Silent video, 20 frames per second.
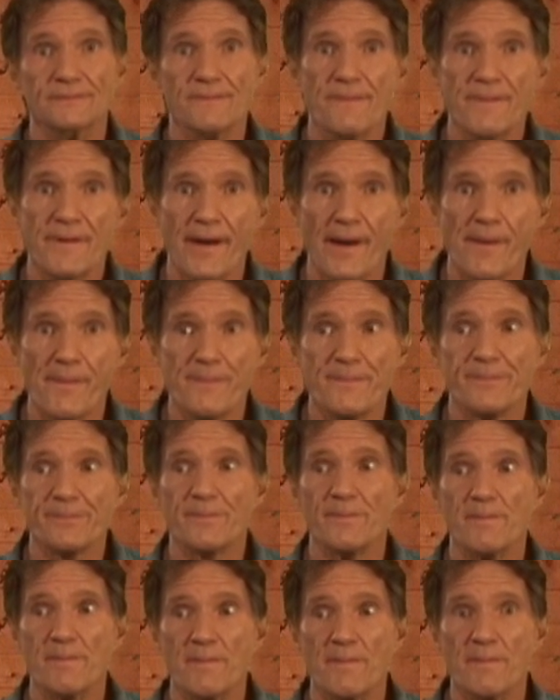Yeah.
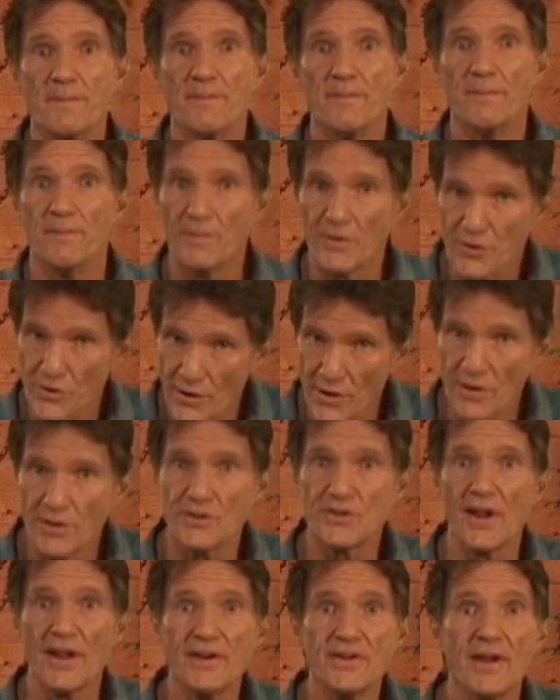
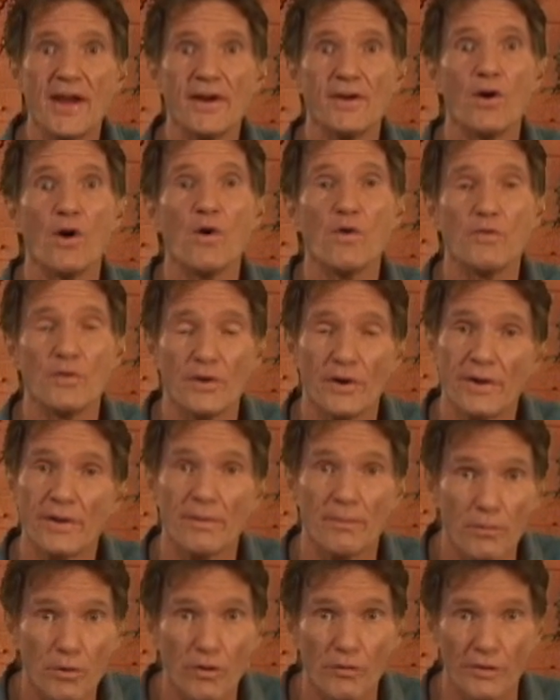Machines, they take over in
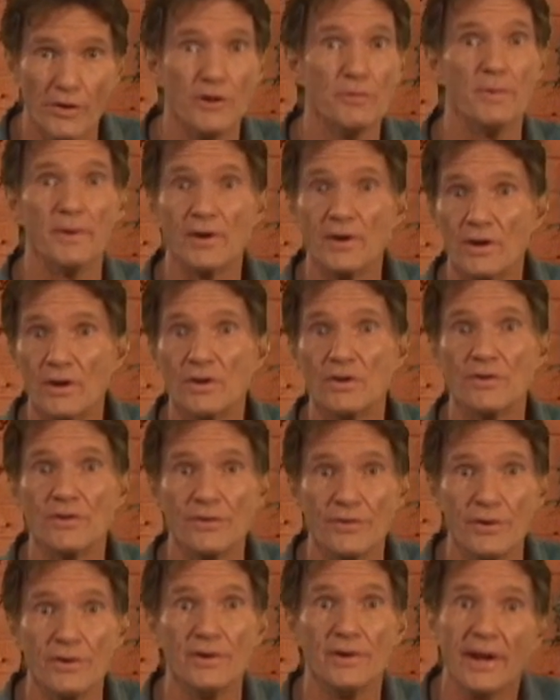the movies because
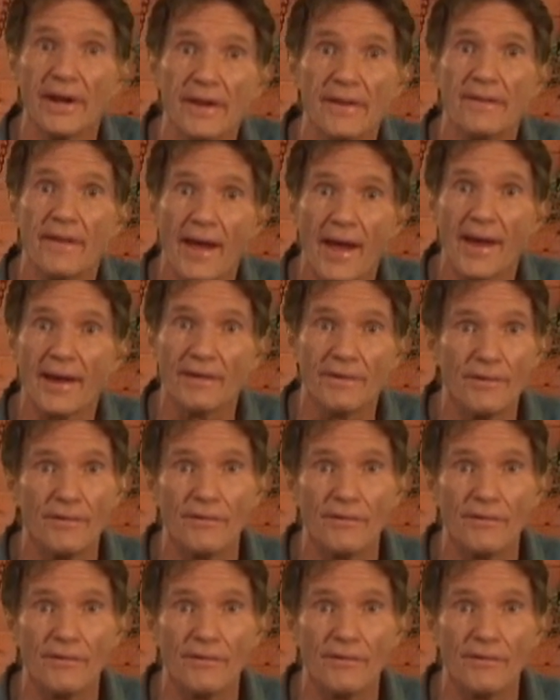you need that